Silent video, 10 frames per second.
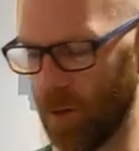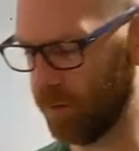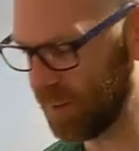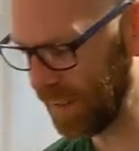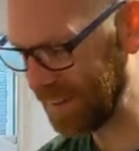Well,
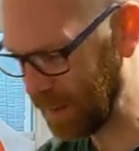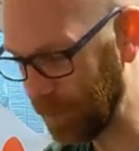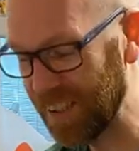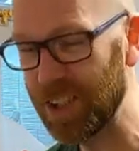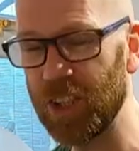obviously
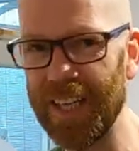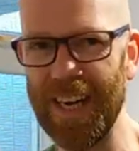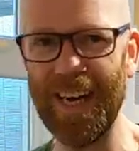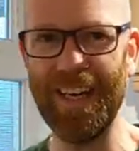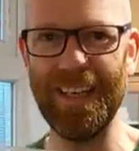some
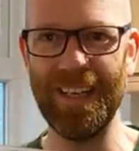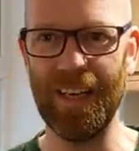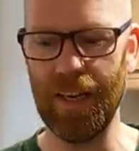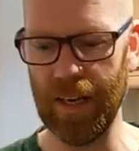chicken.